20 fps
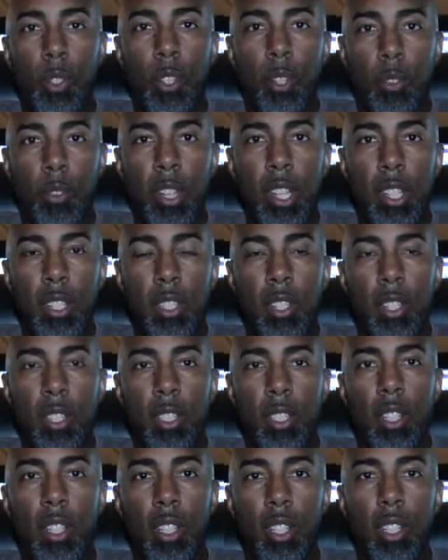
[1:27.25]
the
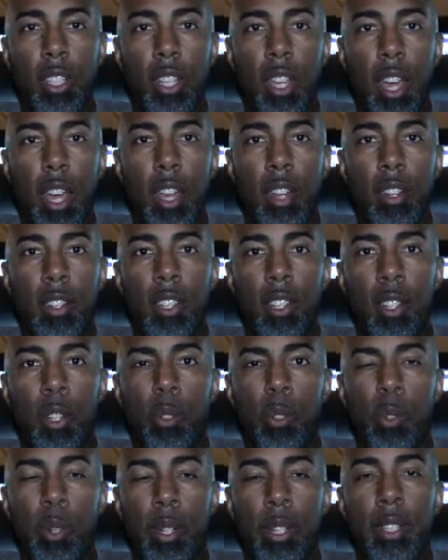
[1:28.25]
research and look at
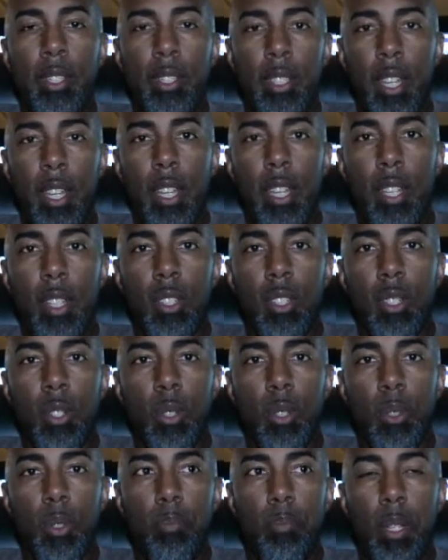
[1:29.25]
what it takes
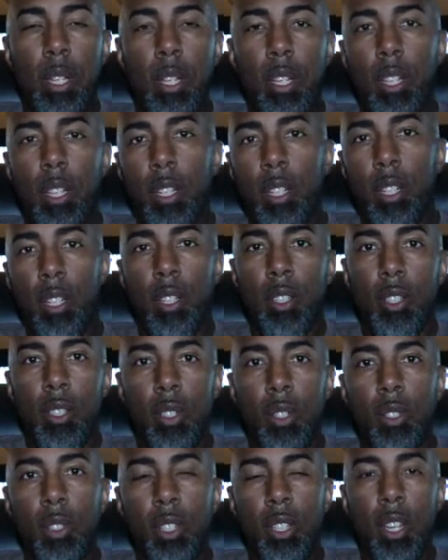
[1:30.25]
to be
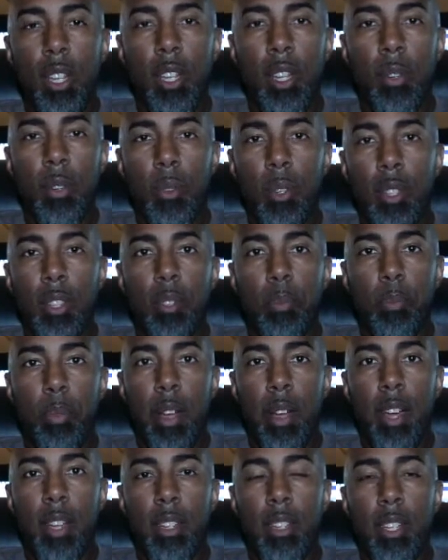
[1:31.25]
associated with a
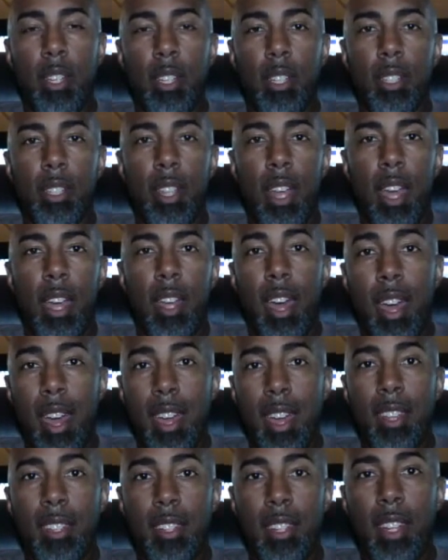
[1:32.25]
project that
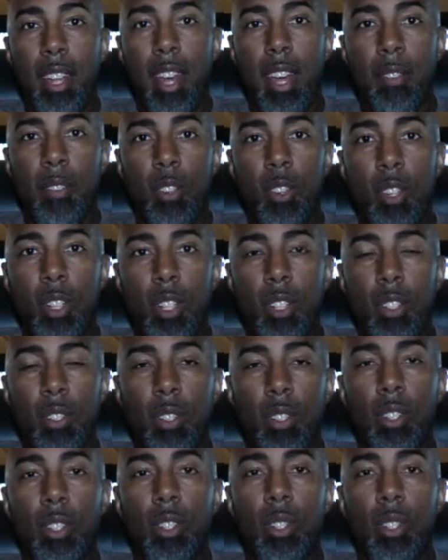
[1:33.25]
has a live orchestra,